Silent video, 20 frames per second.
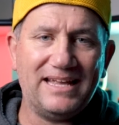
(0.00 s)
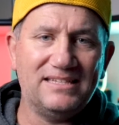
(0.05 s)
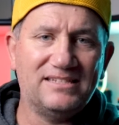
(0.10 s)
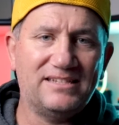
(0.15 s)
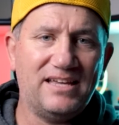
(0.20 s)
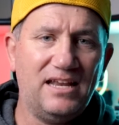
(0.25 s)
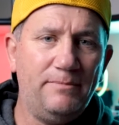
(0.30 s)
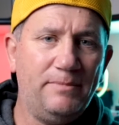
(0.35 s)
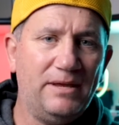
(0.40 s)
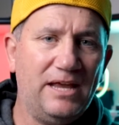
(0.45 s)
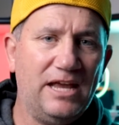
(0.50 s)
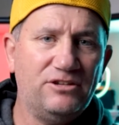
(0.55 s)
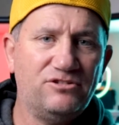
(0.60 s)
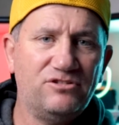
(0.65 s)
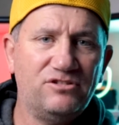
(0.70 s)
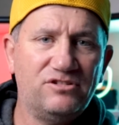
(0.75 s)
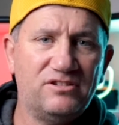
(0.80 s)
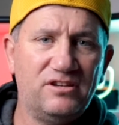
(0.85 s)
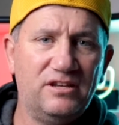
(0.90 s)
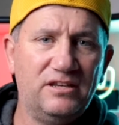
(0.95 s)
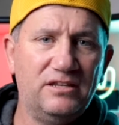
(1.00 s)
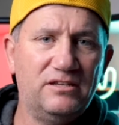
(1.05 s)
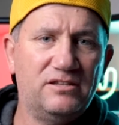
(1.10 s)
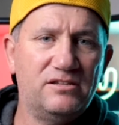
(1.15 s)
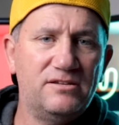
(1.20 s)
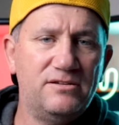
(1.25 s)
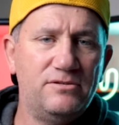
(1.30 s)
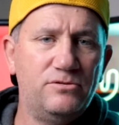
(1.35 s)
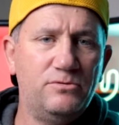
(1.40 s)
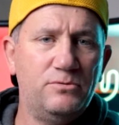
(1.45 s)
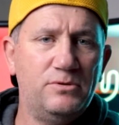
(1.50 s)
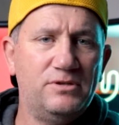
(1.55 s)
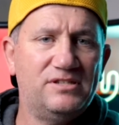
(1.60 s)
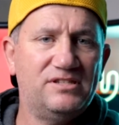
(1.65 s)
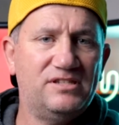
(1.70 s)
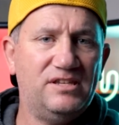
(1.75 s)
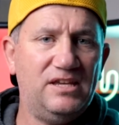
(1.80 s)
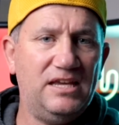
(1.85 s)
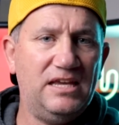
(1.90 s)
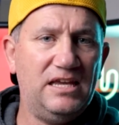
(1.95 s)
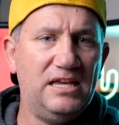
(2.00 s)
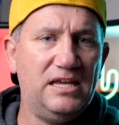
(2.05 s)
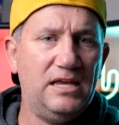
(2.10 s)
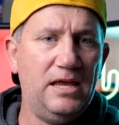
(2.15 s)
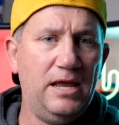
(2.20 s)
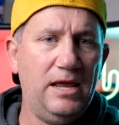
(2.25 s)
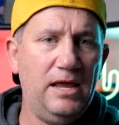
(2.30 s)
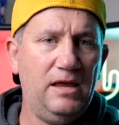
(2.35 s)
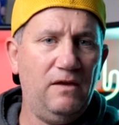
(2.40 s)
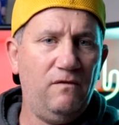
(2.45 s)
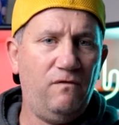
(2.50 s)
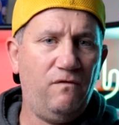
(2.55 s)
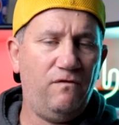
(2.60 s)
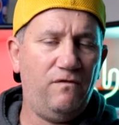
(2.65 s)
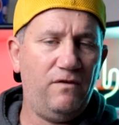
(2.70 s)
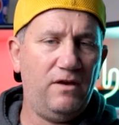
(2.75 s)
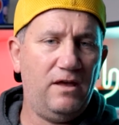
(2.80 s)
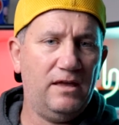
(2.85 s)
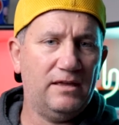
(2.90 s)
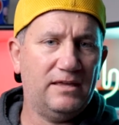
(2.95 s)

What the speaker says: it's going to be interesting to see if